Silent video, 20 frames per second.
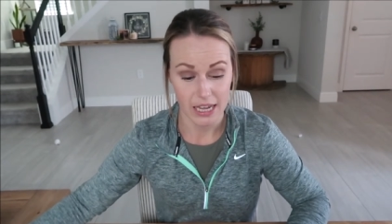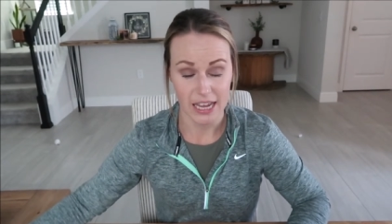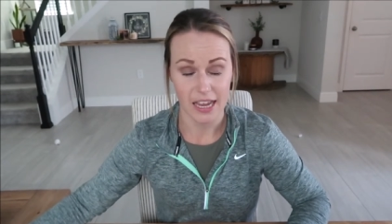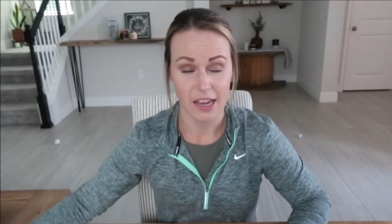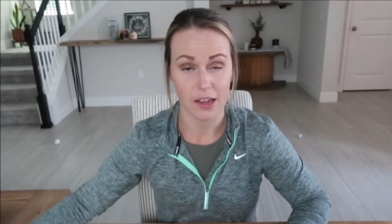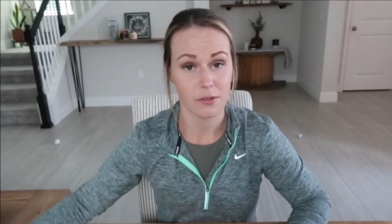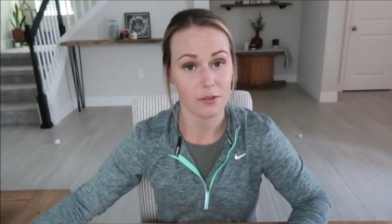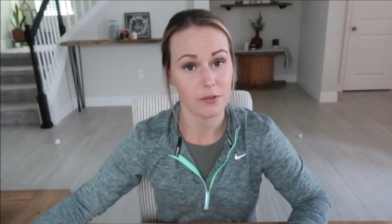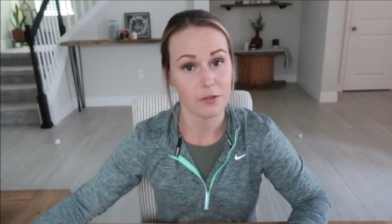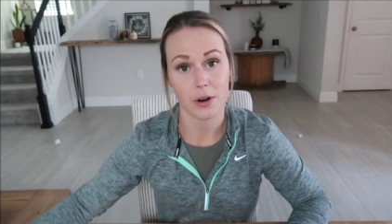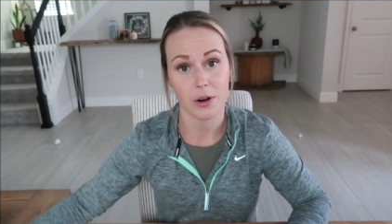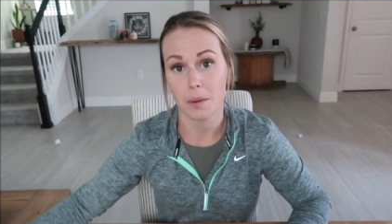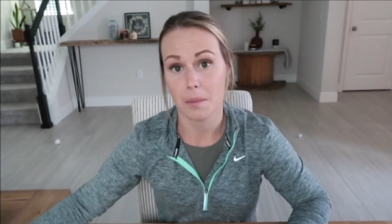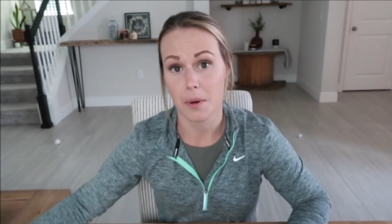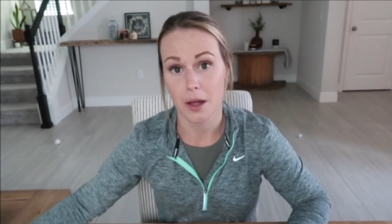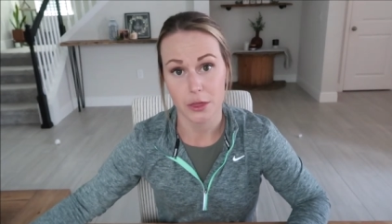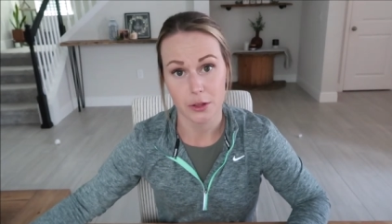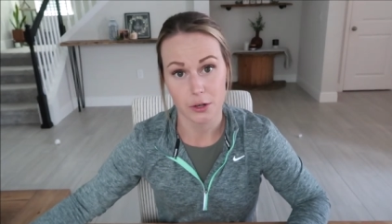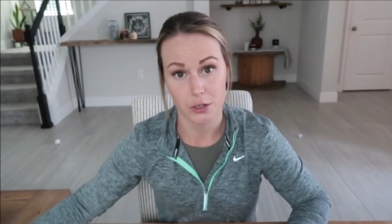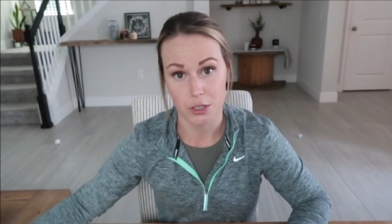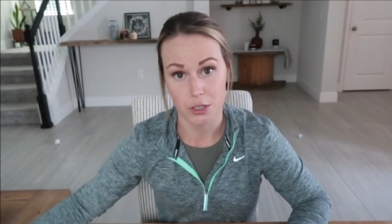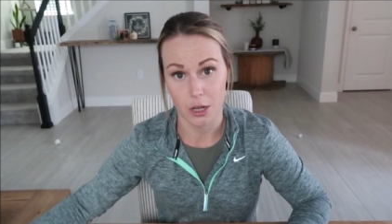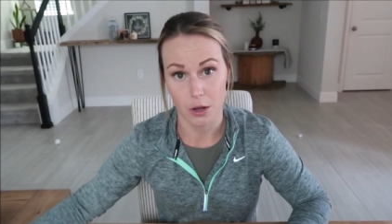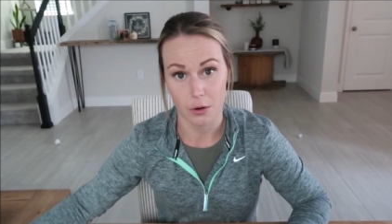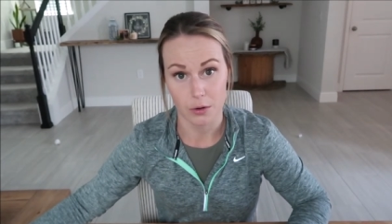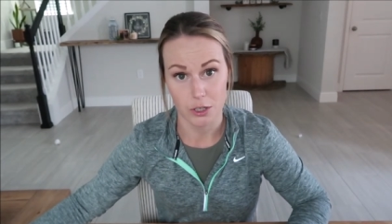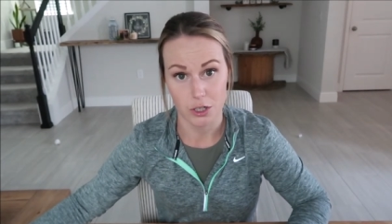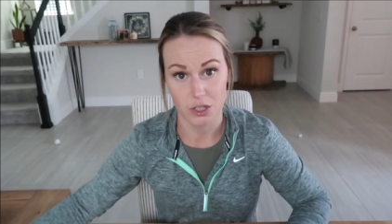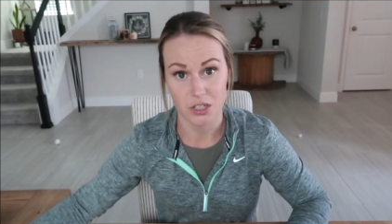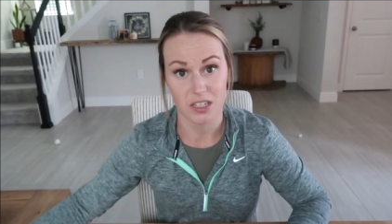even for a month or so,
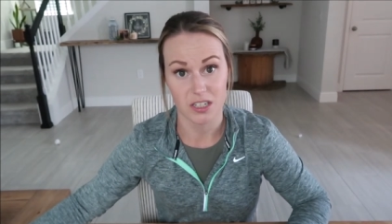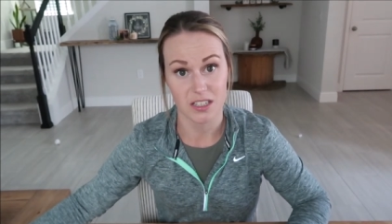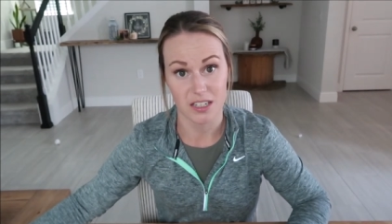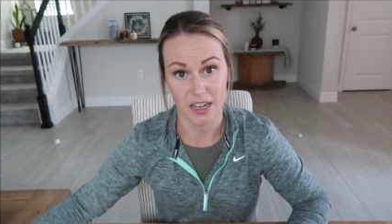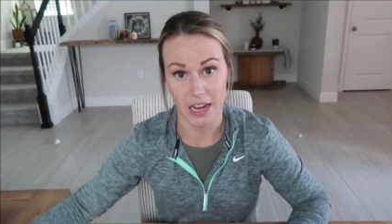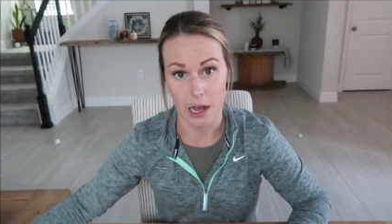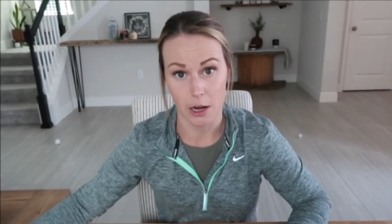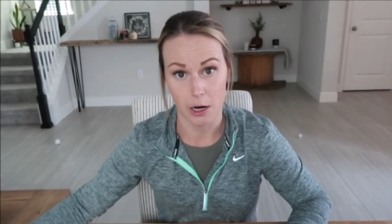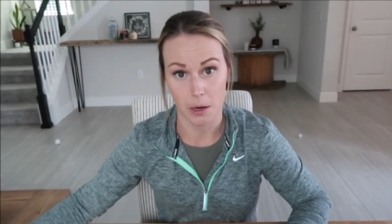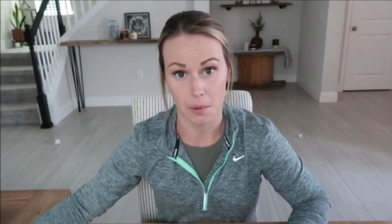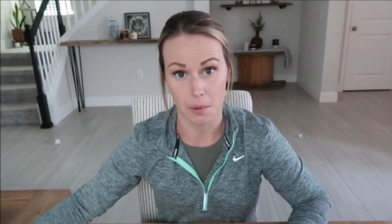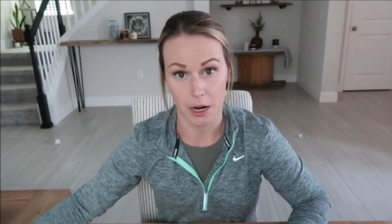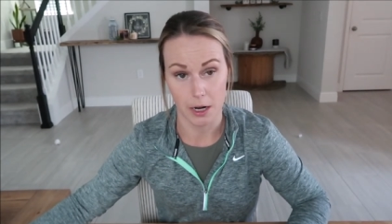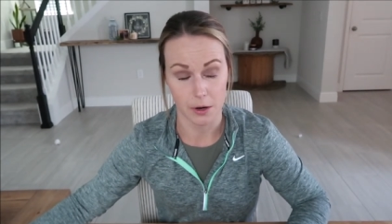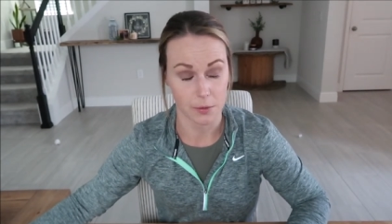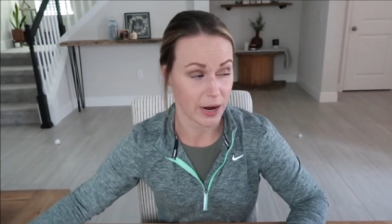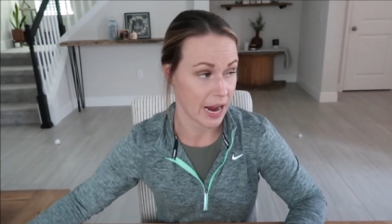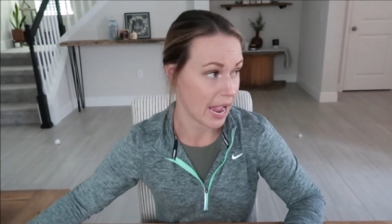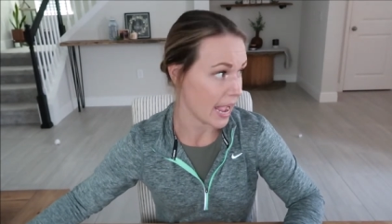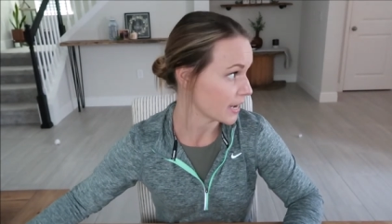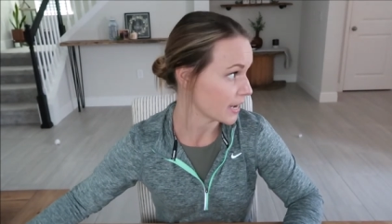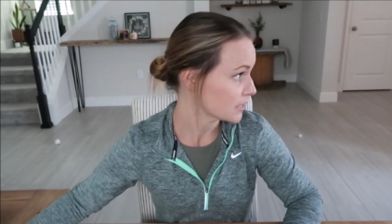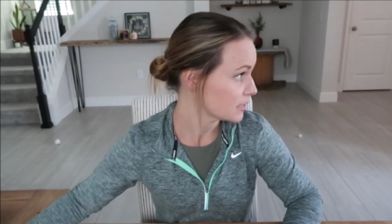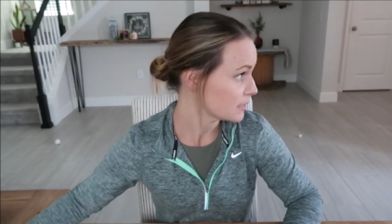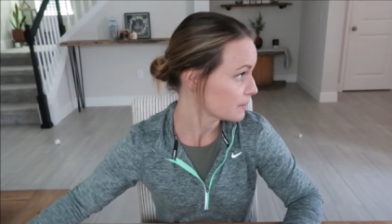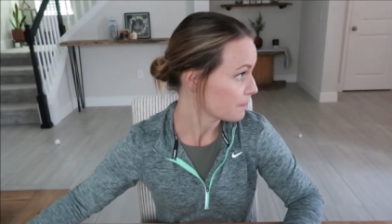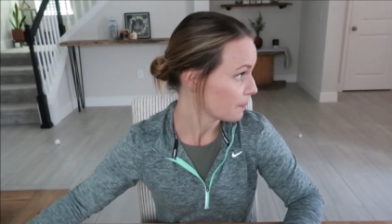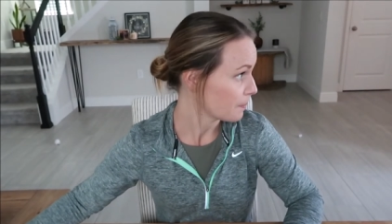and just to see how your body reacts.